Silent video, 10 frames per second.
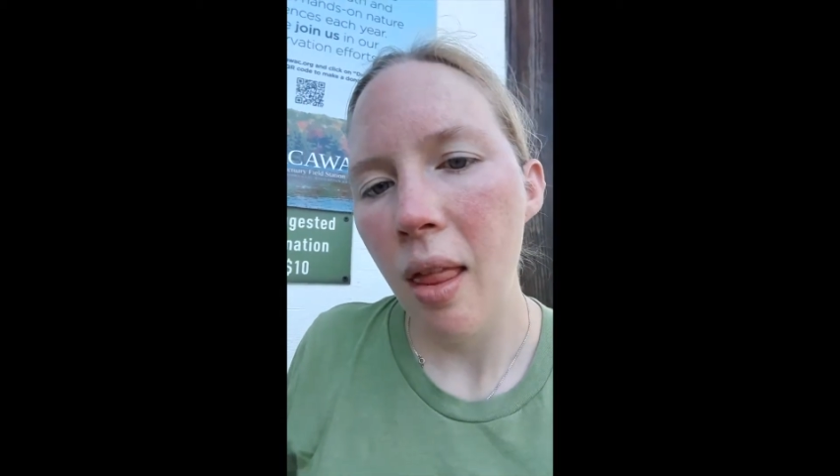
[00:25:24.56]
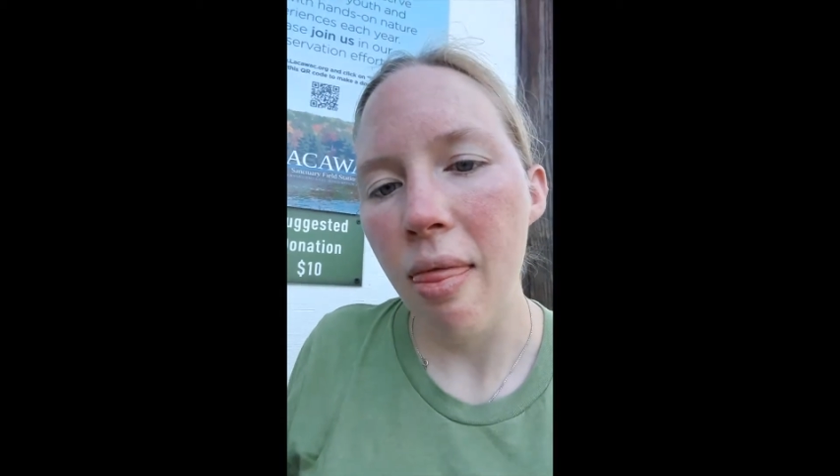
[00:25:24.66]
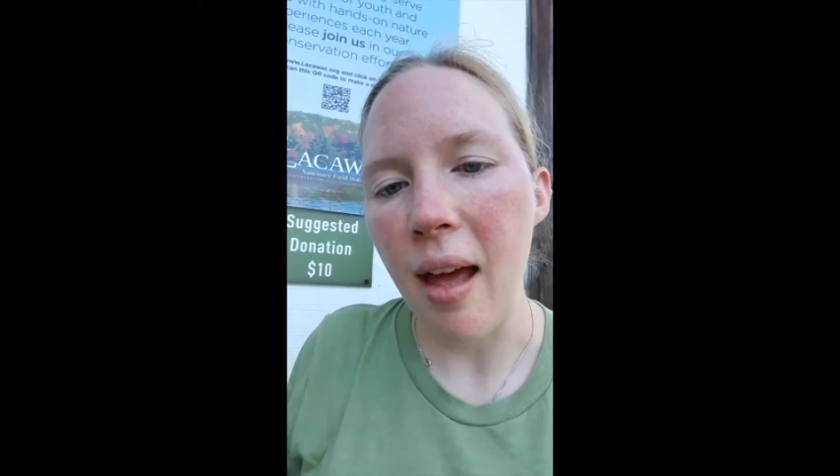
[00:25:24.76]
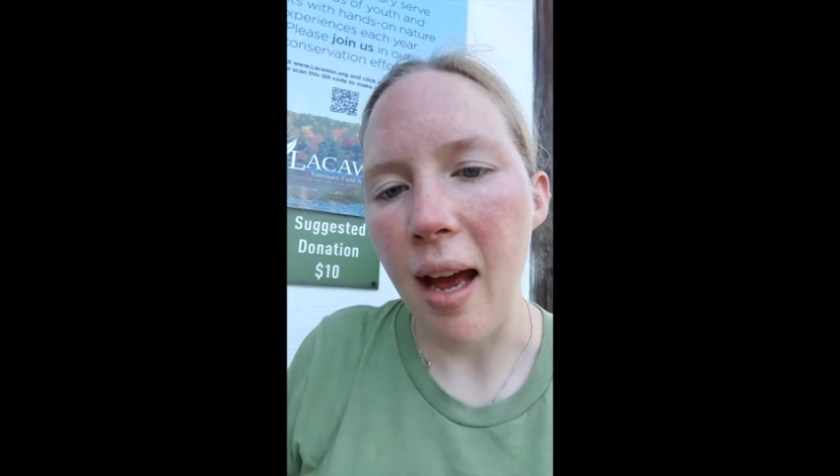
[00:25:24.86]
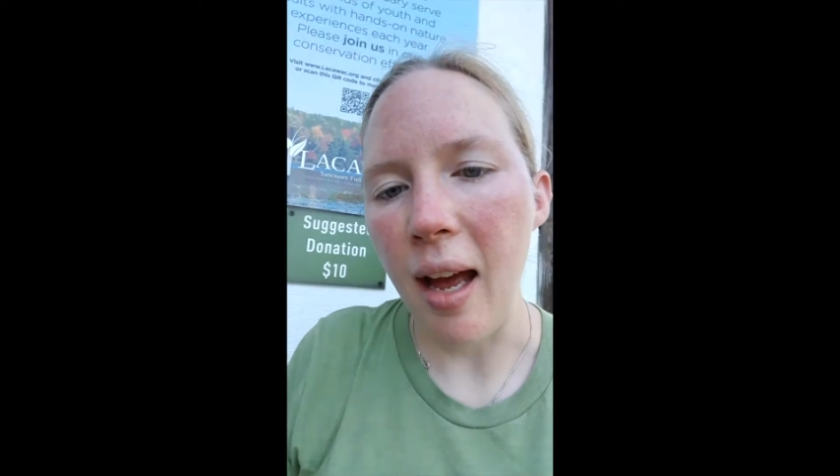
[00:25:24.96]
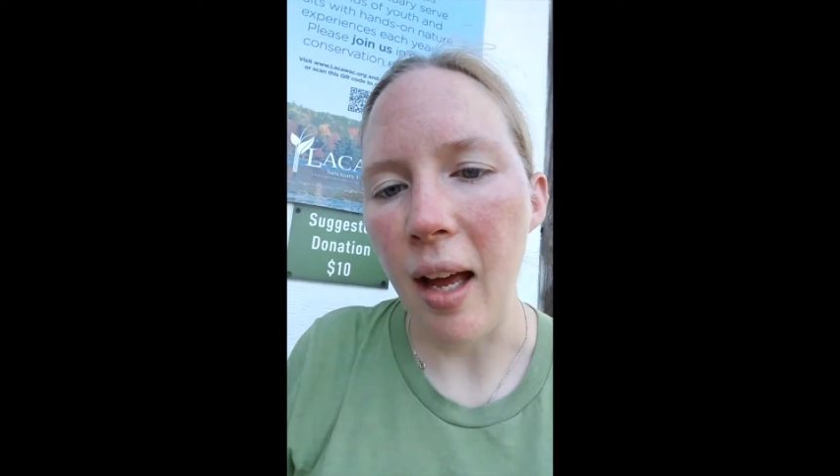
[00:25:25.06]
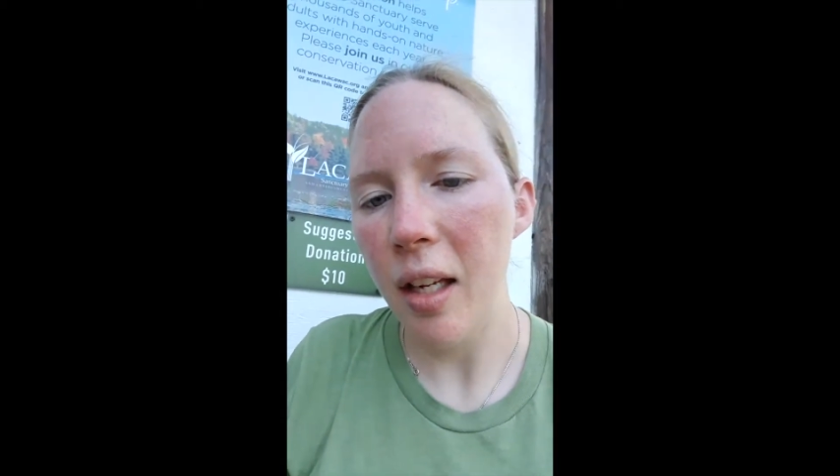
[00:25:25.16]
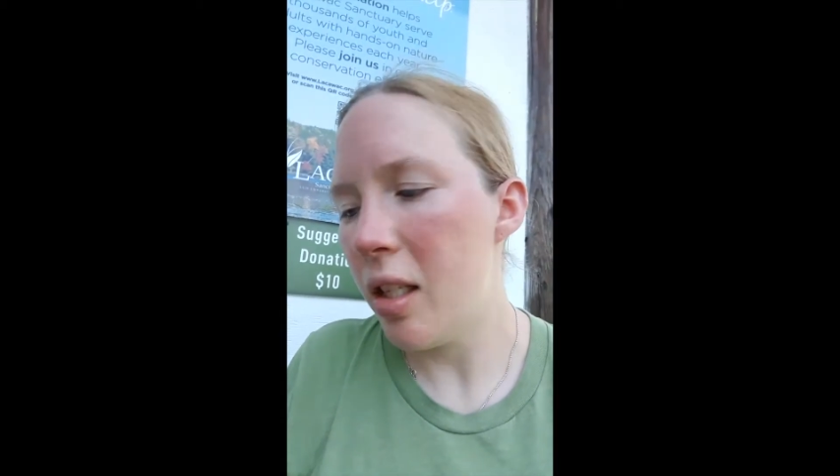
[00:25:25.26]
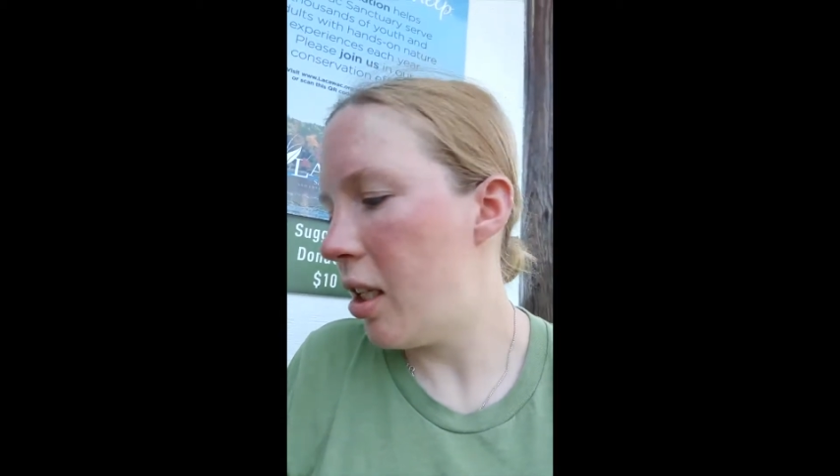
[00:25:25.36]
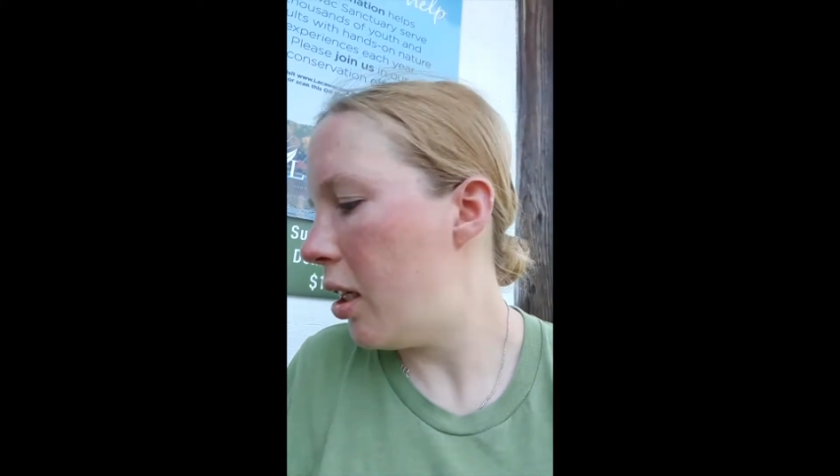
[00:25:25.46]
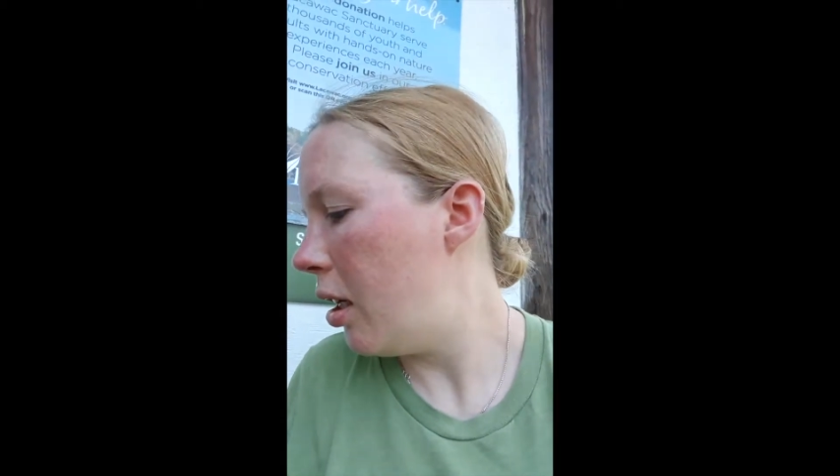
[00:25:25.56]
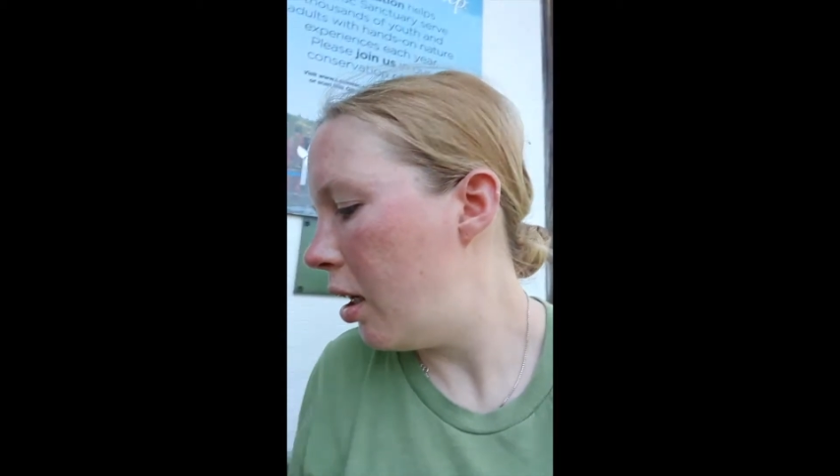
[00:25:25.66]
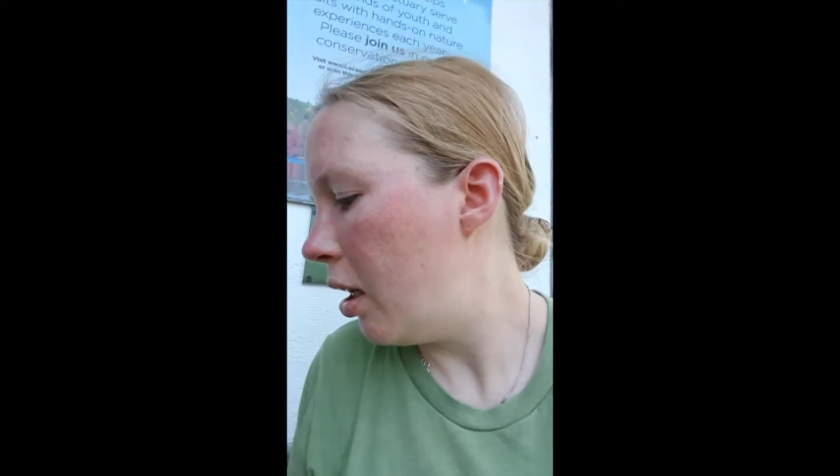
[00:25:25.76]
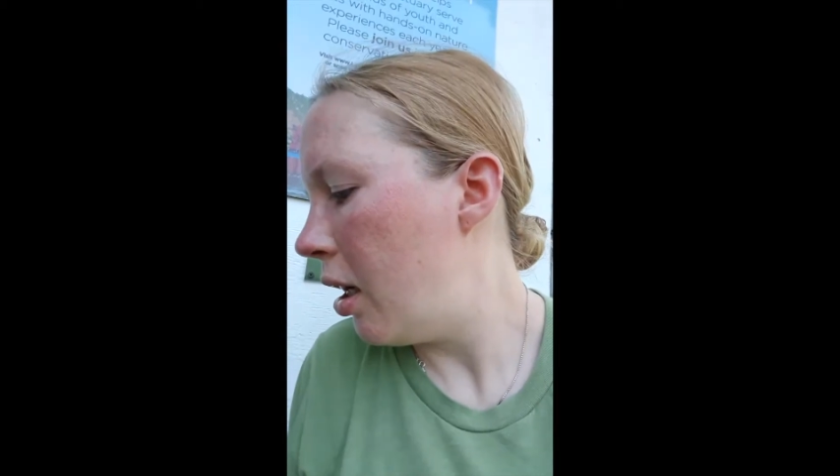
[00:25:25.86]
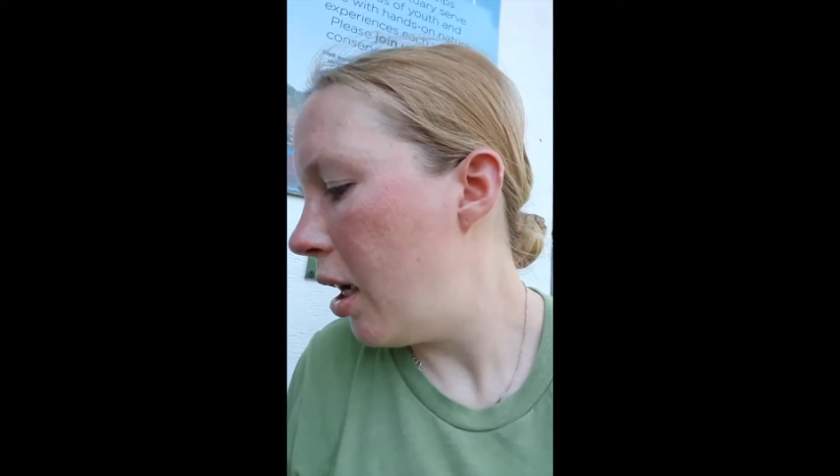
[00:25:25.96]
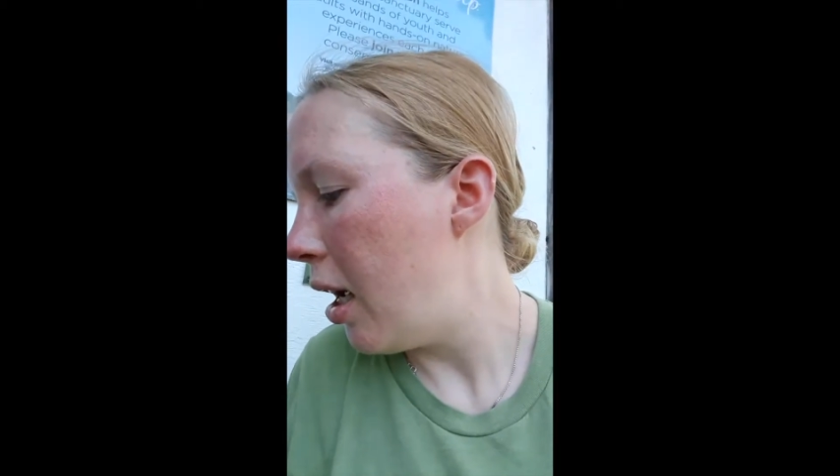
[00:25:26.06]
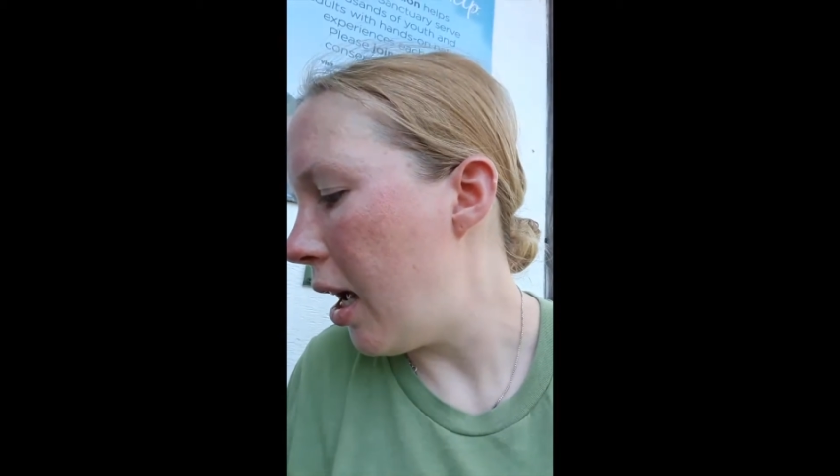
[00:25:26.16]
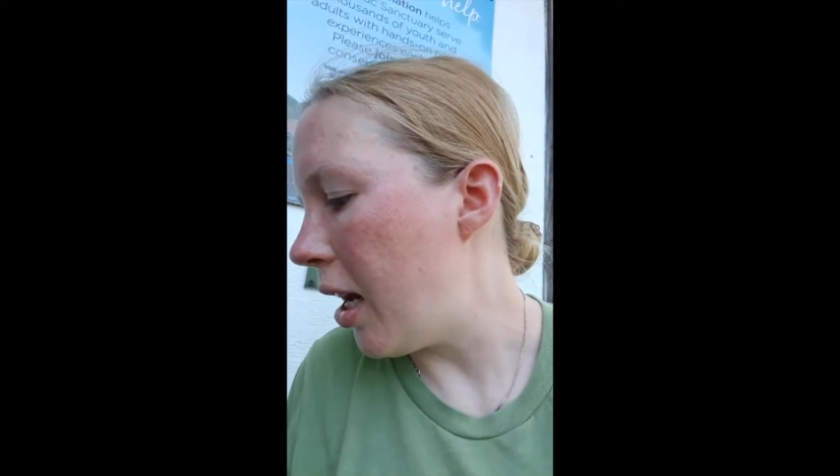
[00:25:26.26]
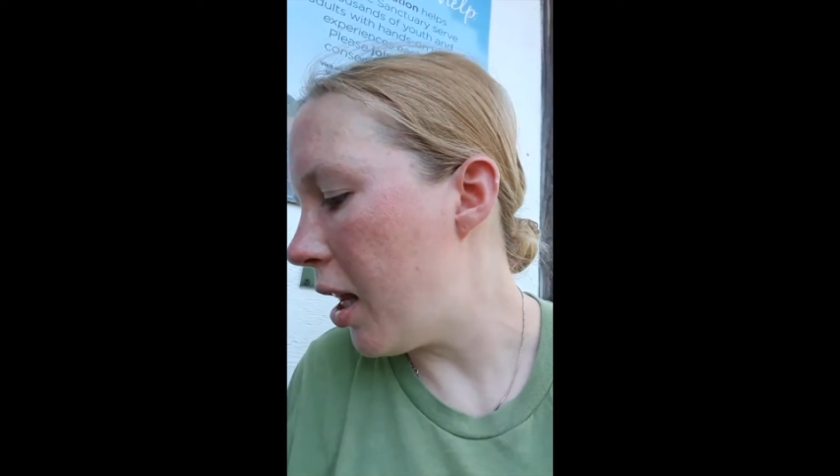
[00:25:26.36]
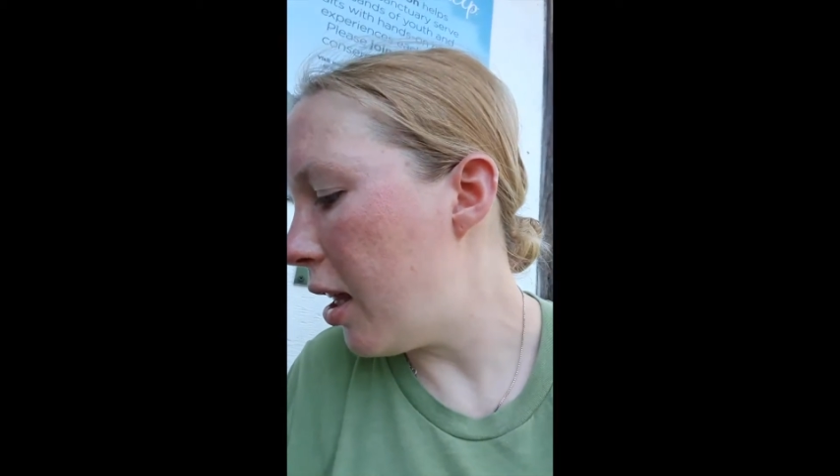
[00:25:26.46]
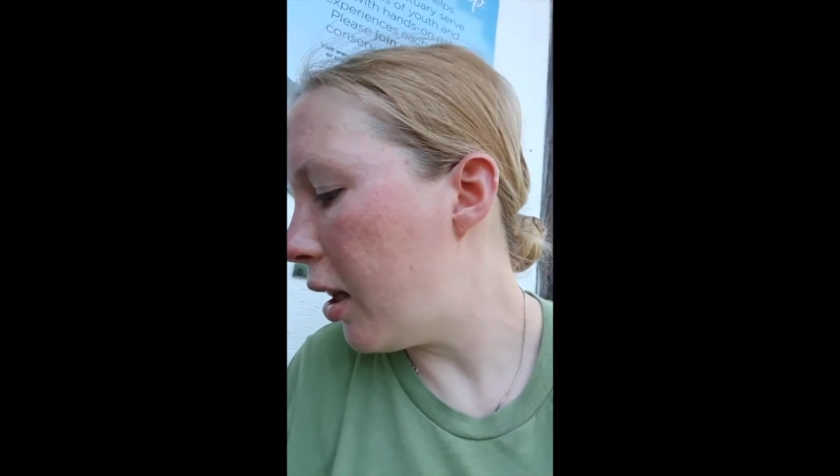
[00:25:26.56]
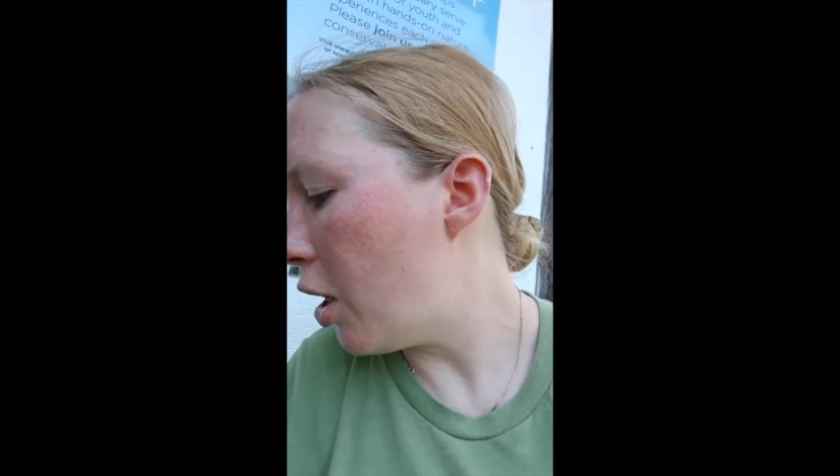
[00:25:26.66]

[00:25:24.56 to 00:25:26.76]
that anything